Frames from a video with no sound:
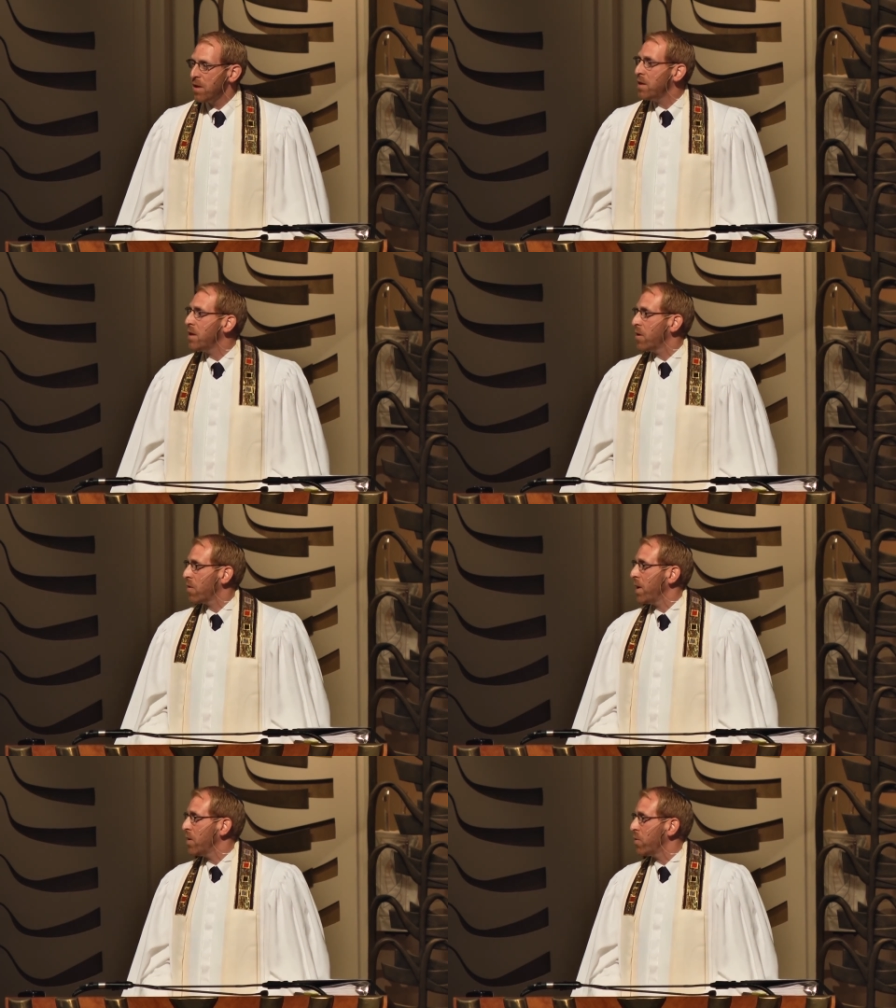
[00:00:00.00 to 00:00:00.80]
This
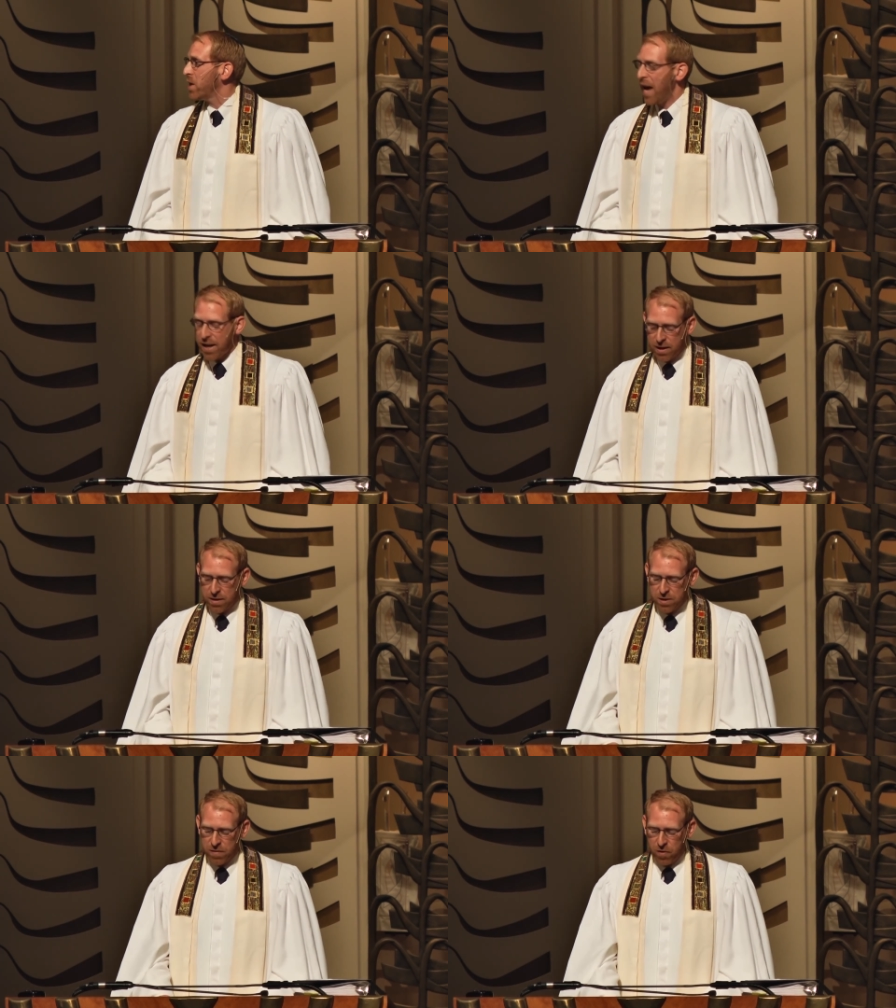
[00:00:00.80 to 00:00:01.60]
year, may the
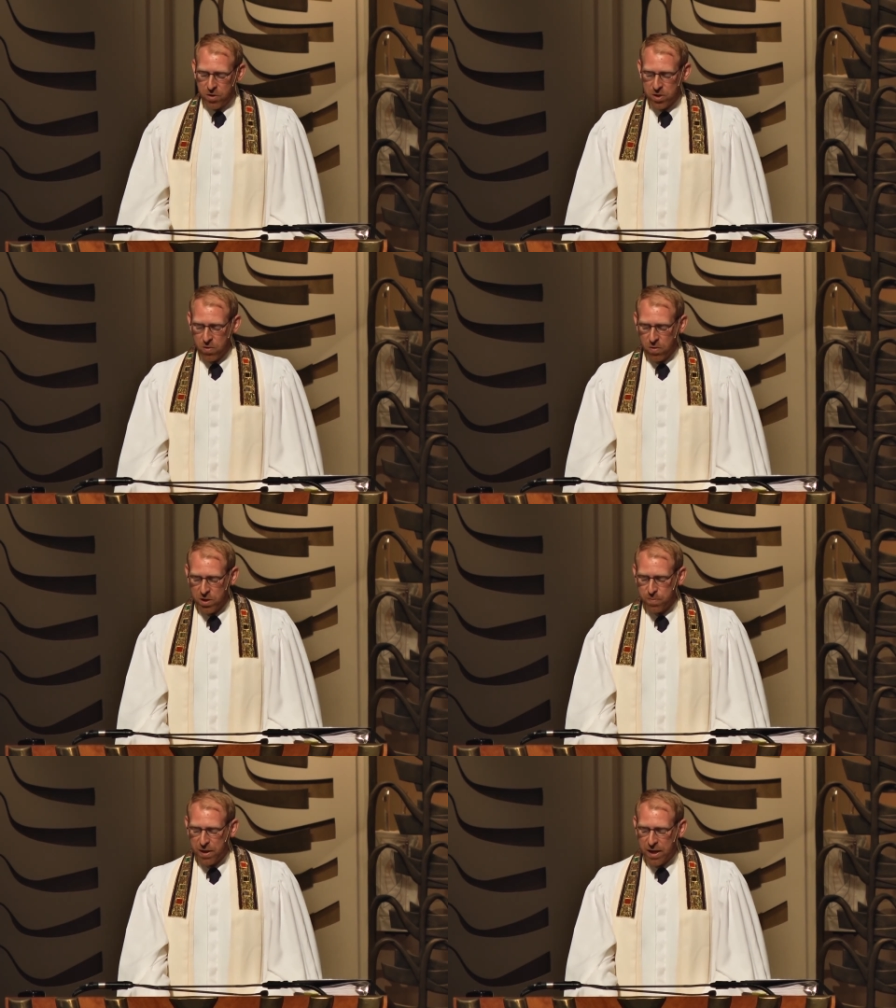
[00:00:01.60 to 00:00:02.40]
protagonist of our
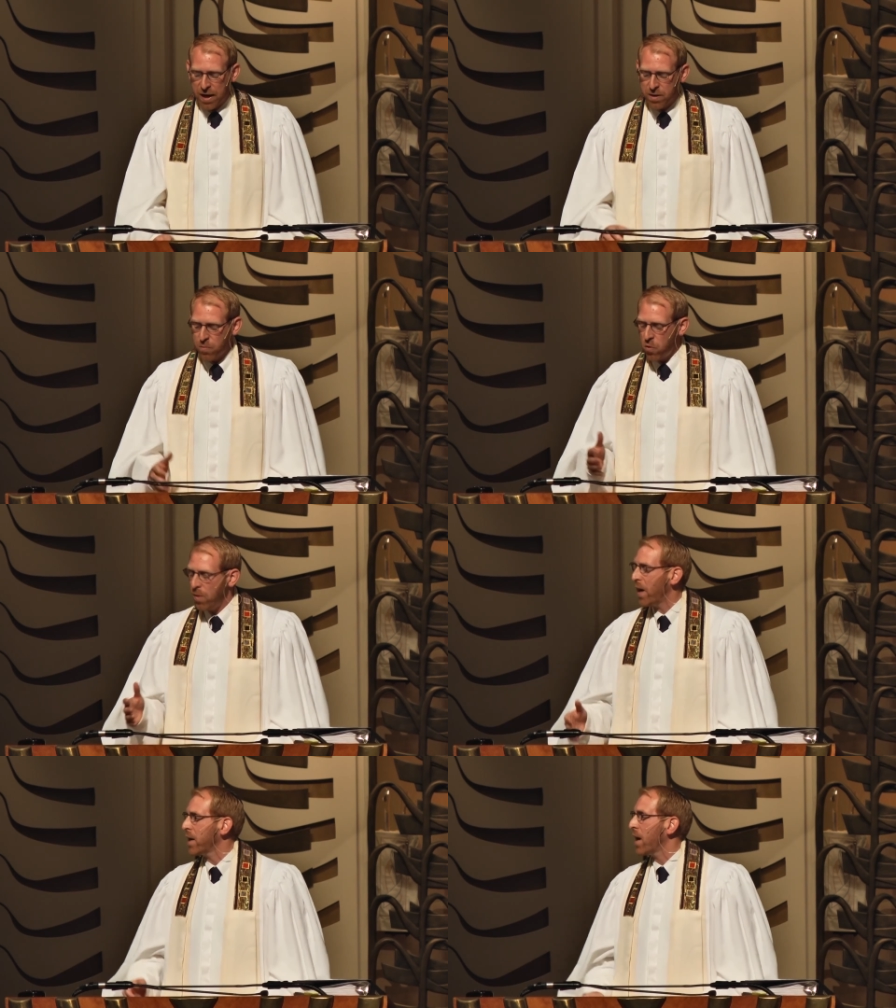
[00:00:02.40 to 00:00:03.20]
stories be guided
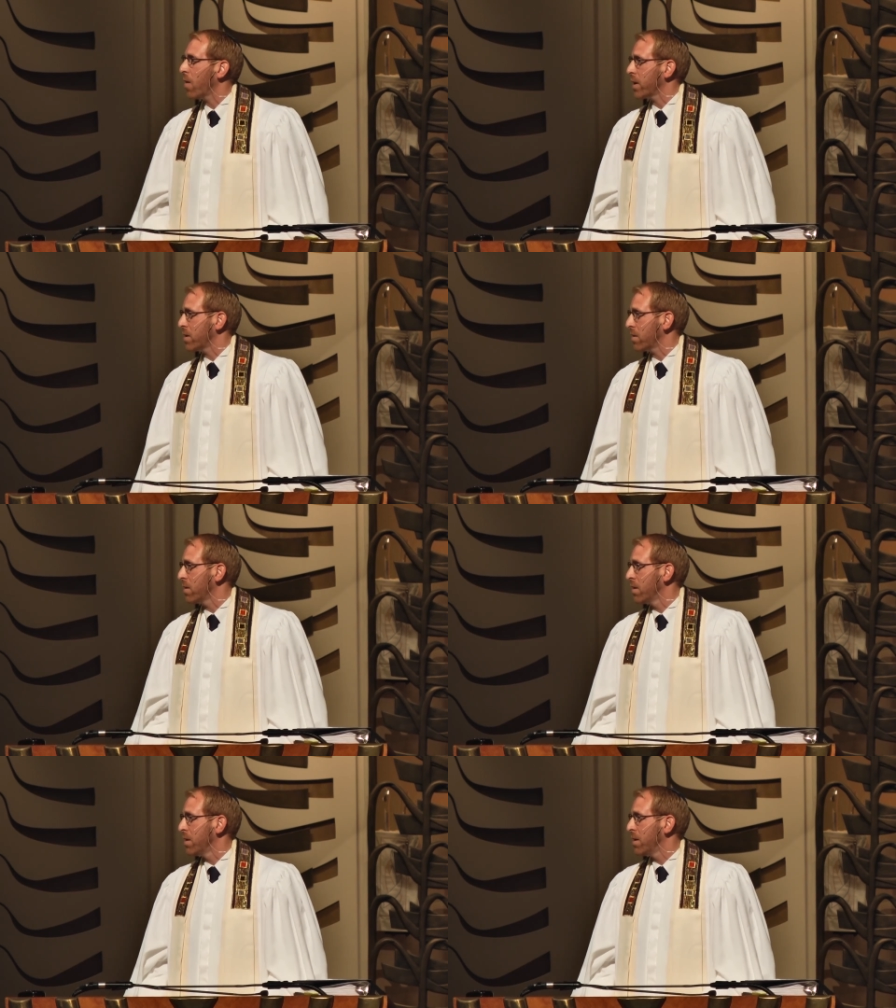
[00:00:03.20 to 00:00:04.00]
more by character
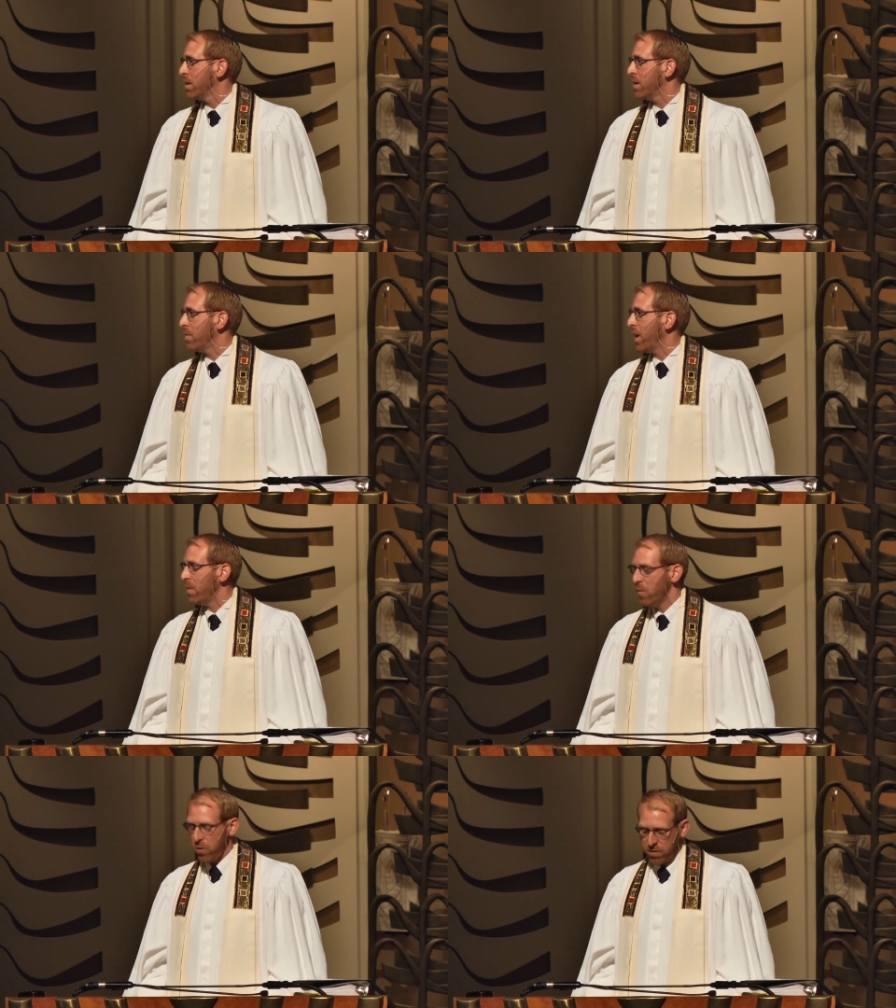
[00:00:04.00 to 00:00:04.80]
than
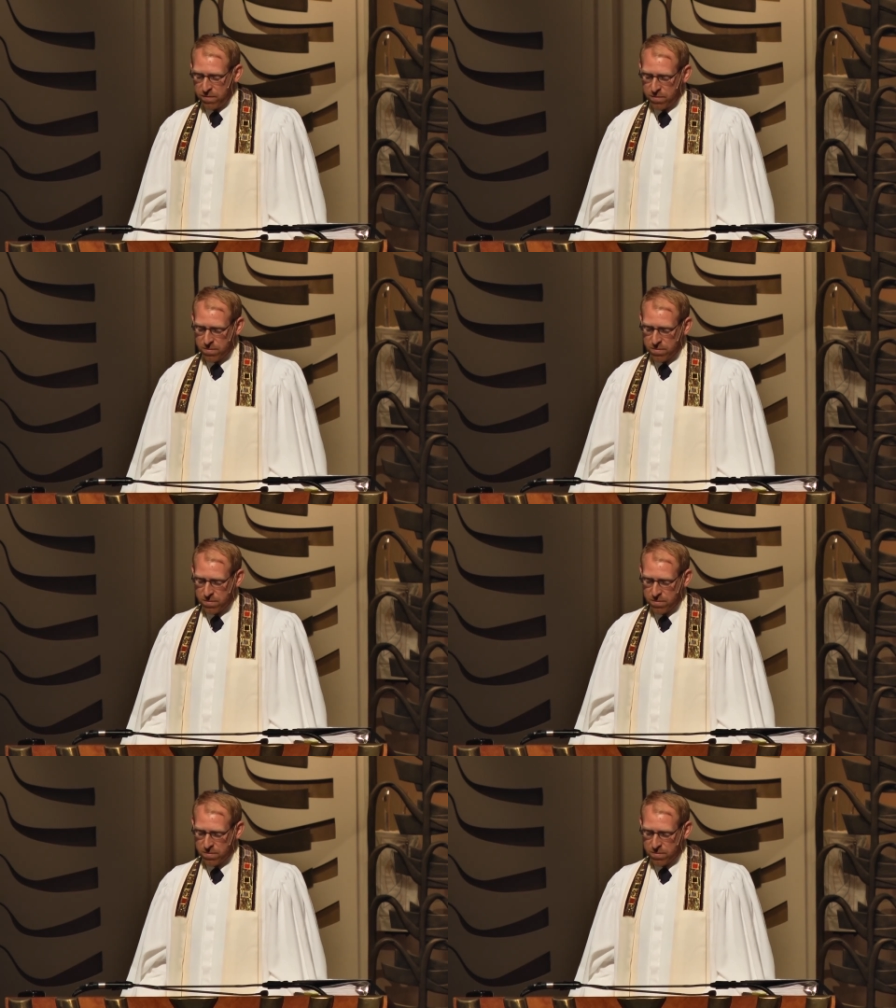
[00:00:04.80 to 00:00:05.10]
by motive.